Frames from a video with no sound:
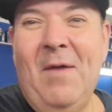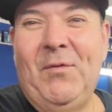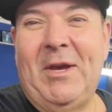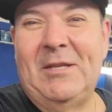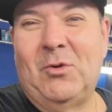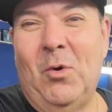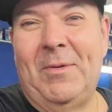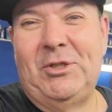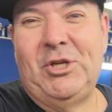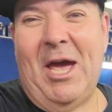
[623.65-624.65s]
If you guys go
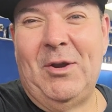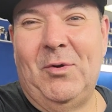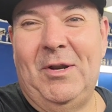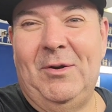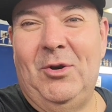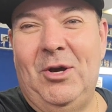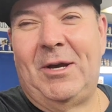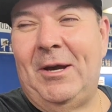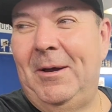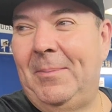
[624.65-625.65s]
on the channel and
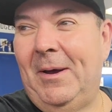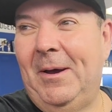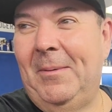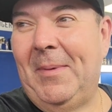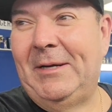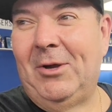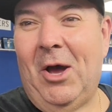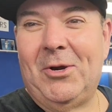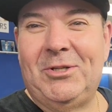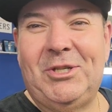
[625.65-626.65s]
look up uh, my
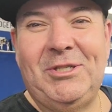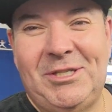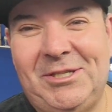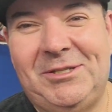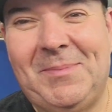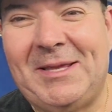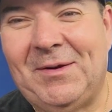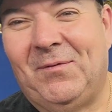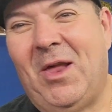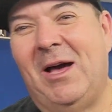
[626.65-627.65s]
daughter, she's she's made
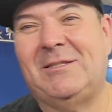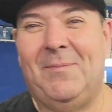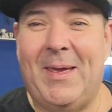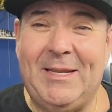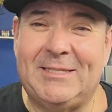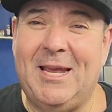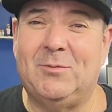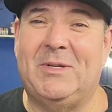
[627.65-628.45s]
the vlogs many a times.